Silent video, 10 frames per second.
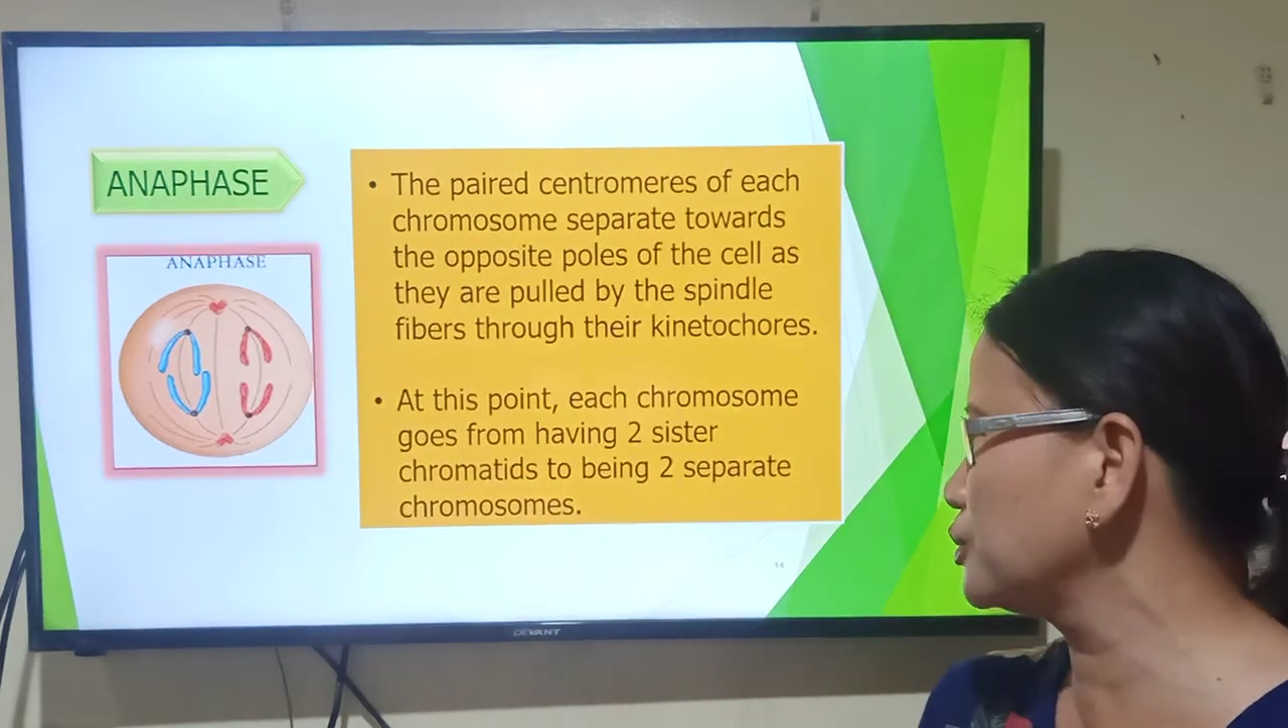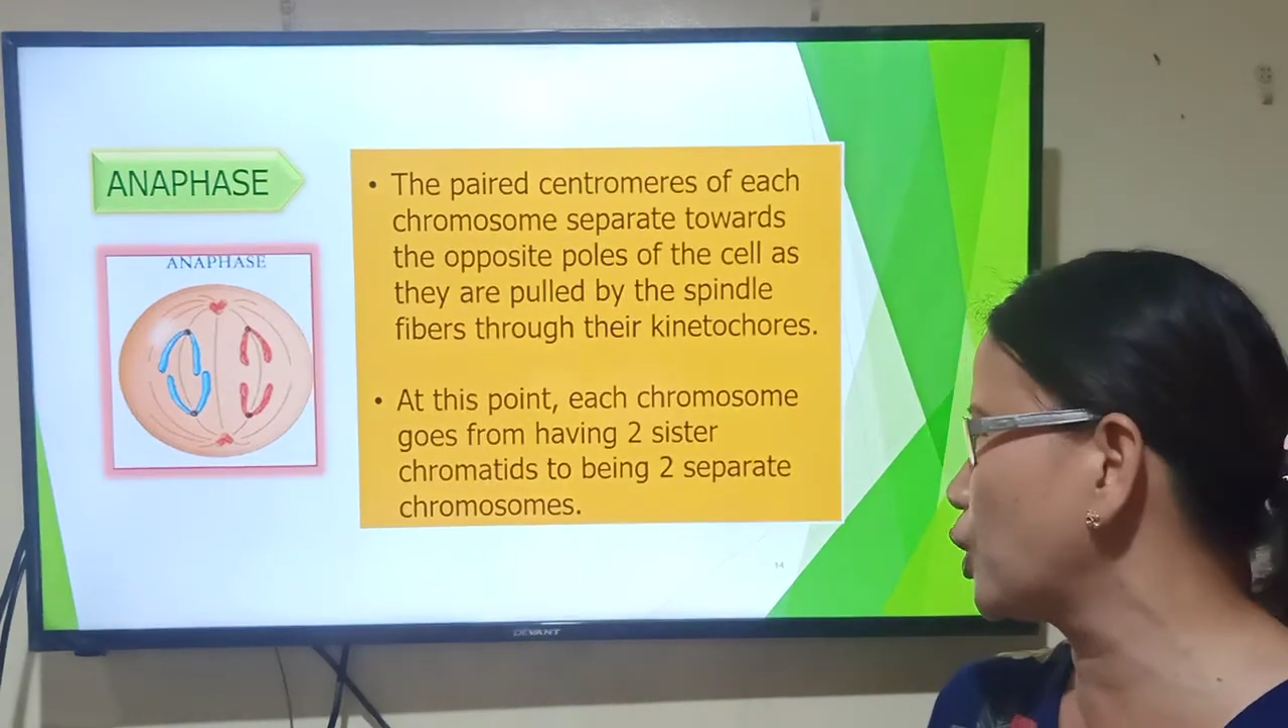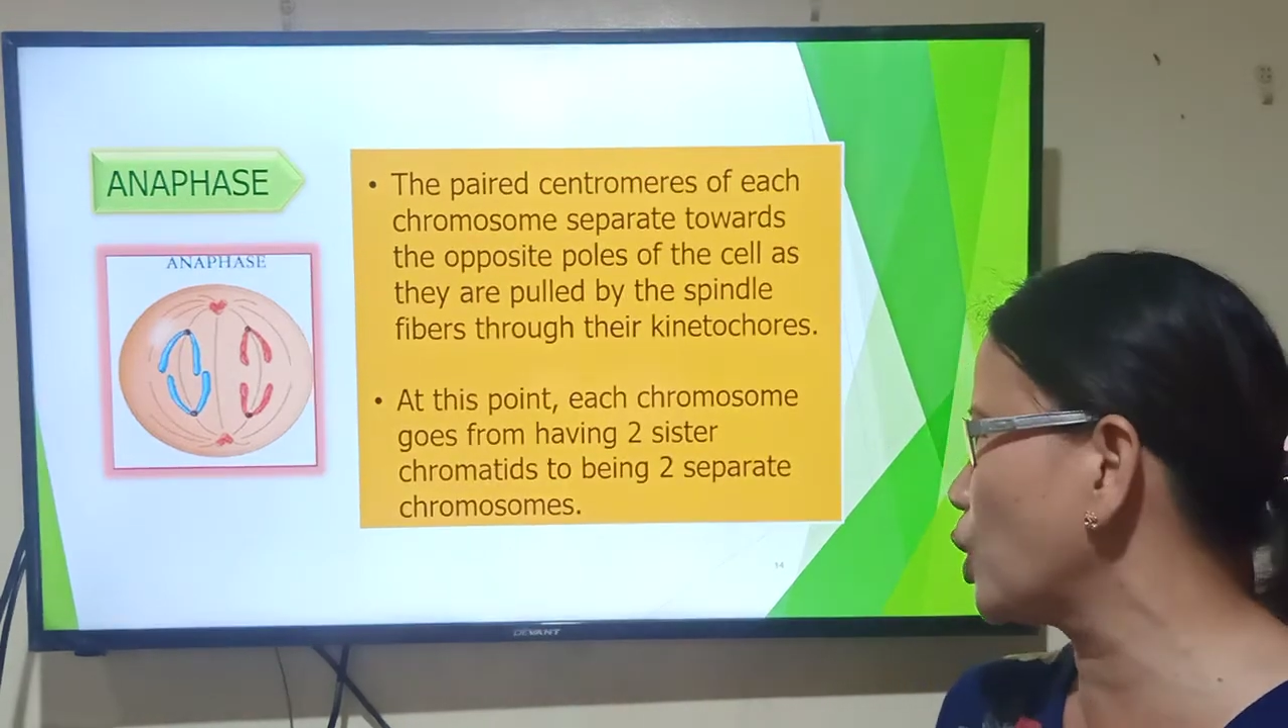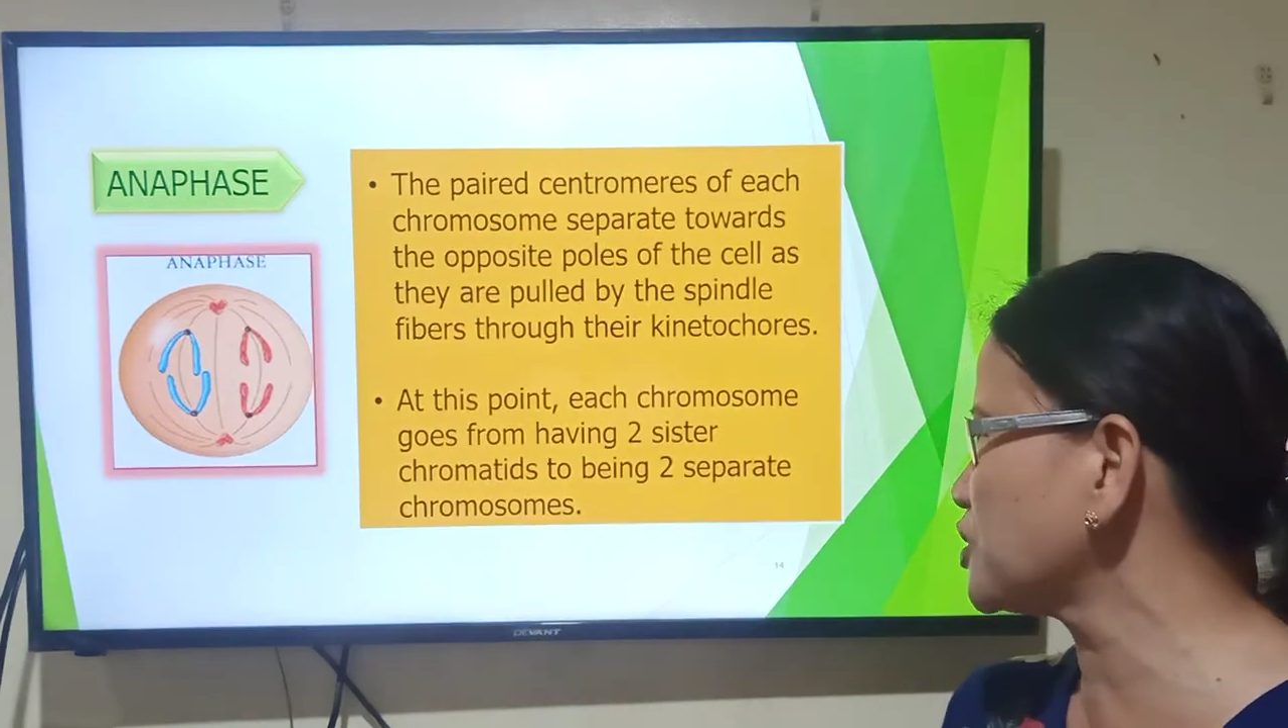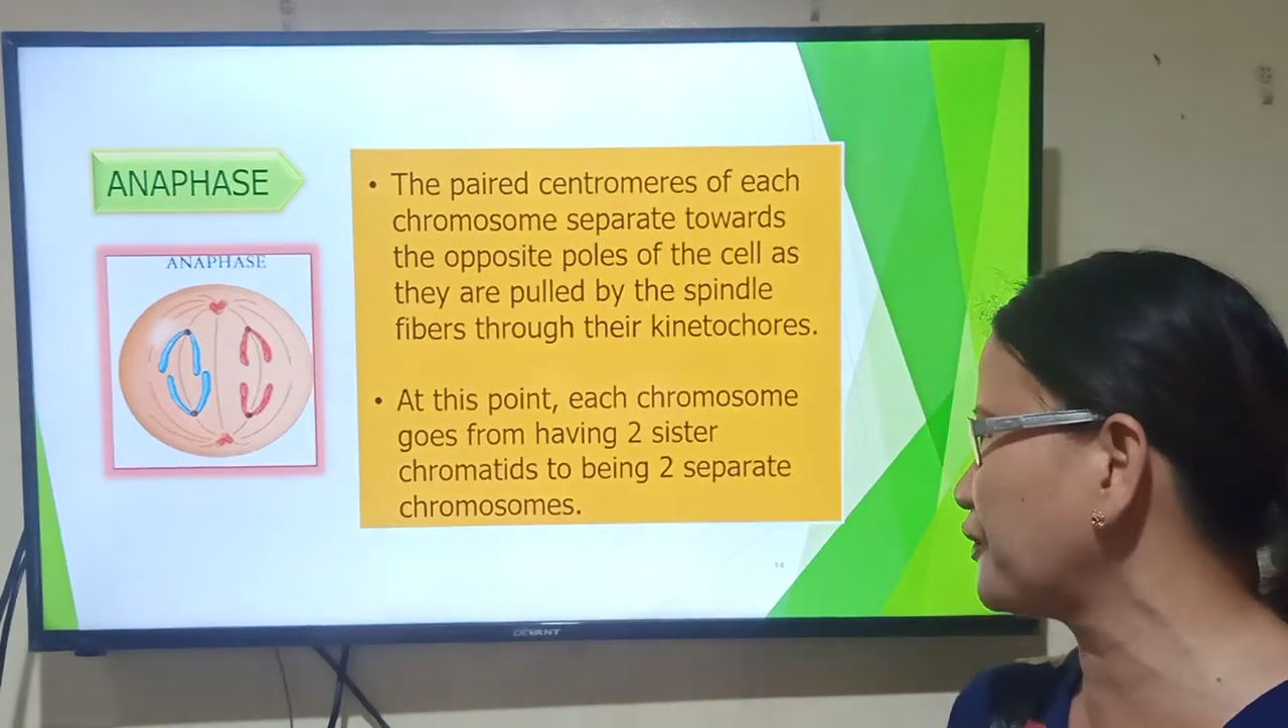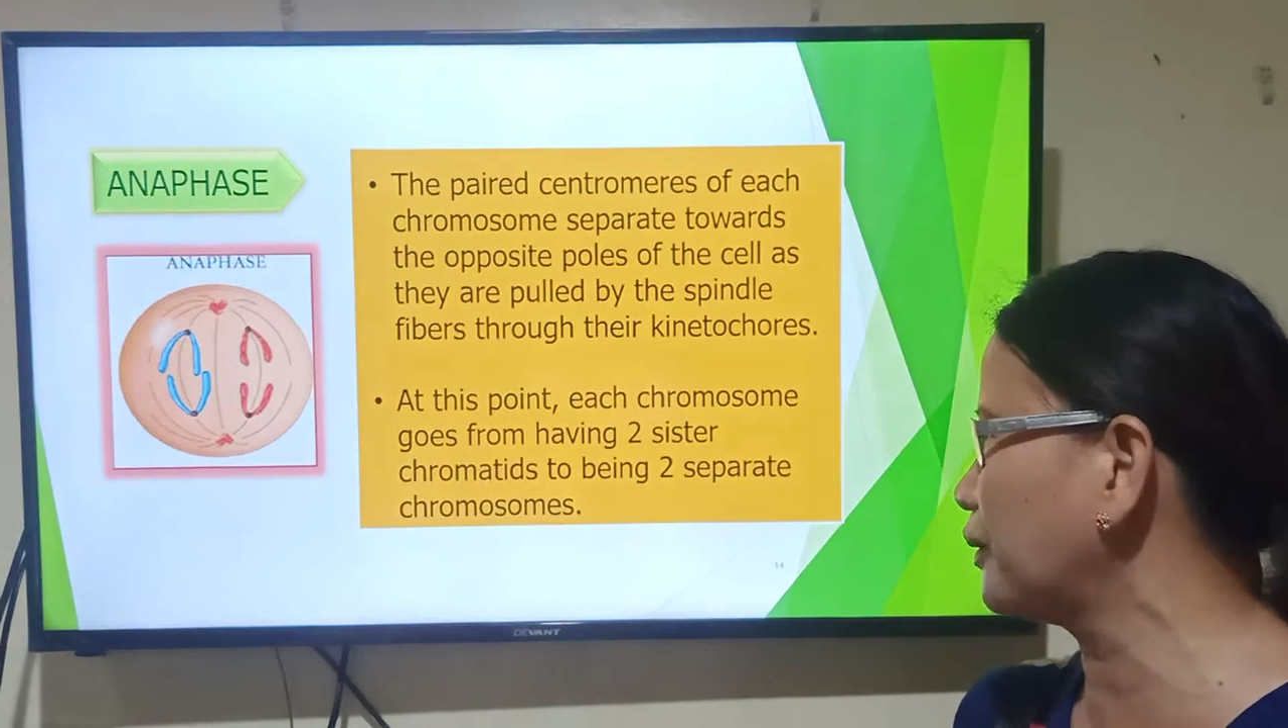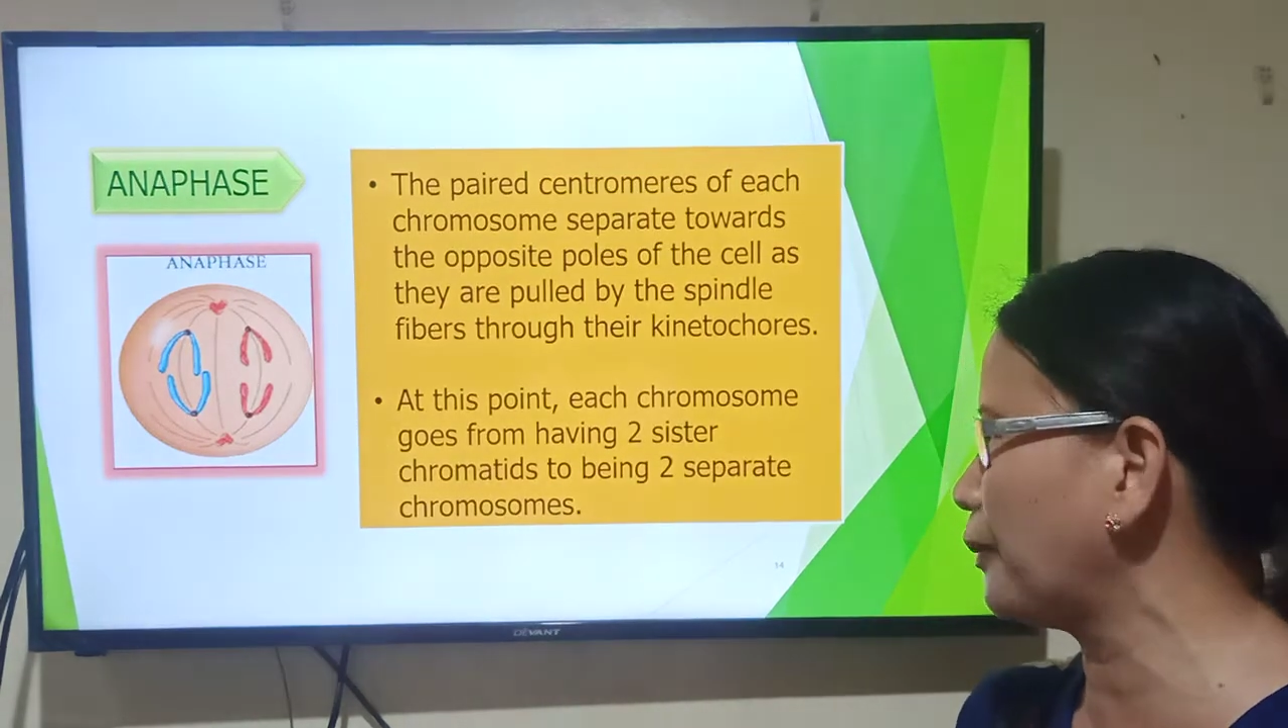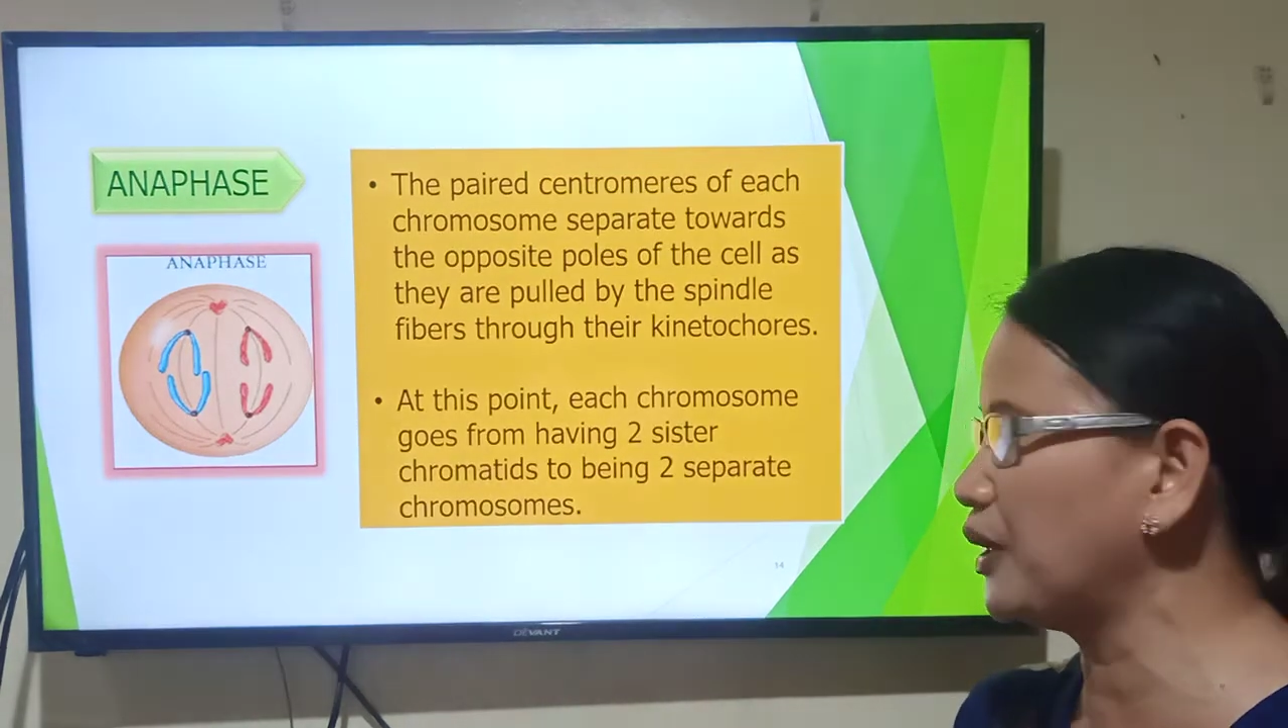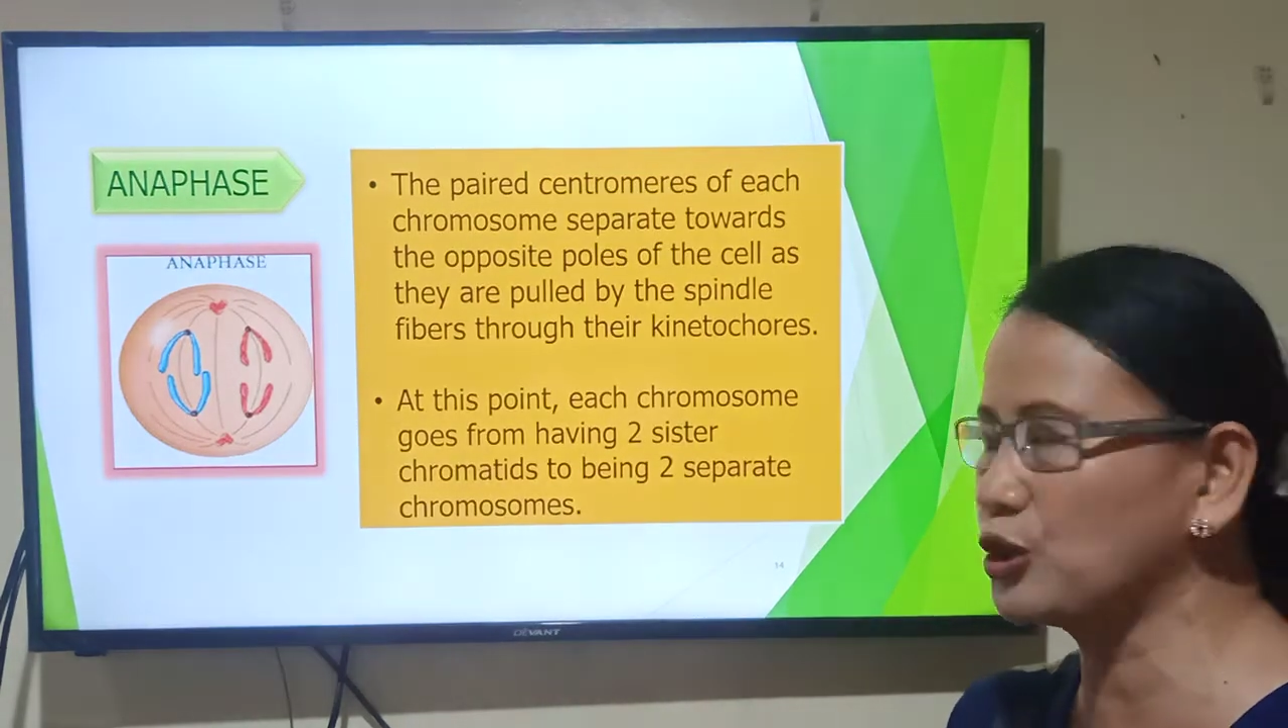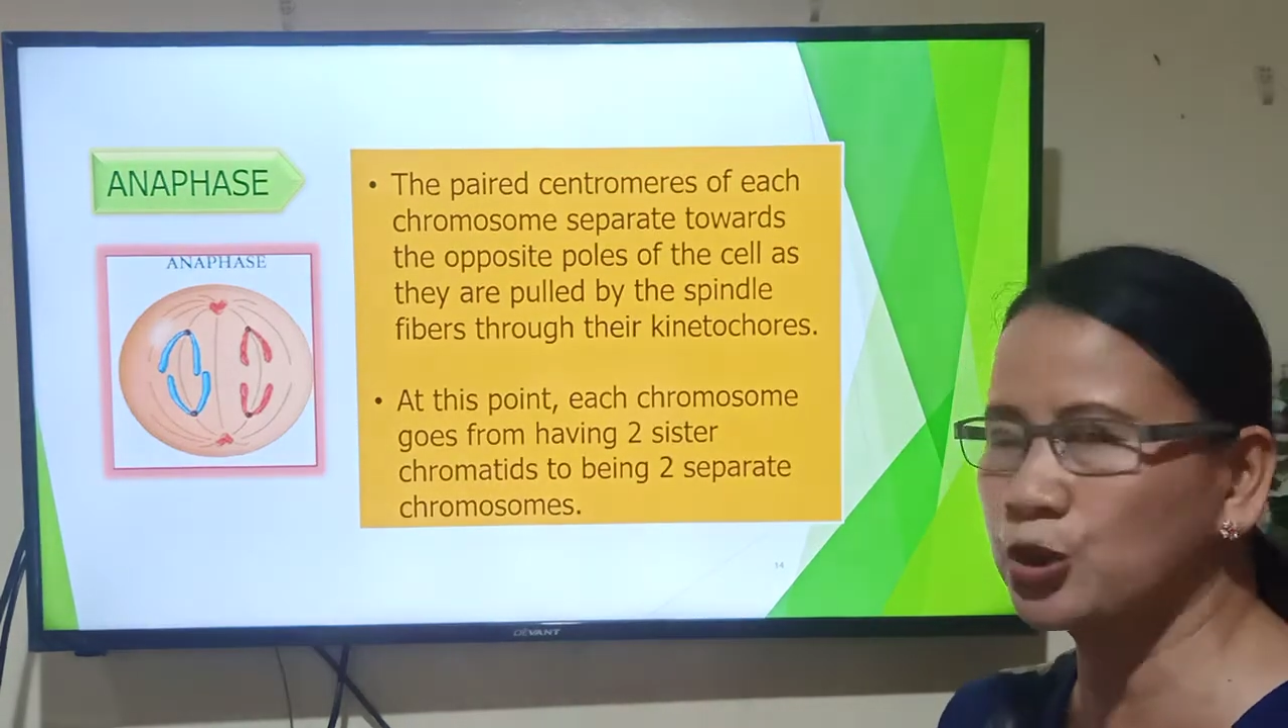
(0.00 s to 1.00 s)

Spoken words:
goes from having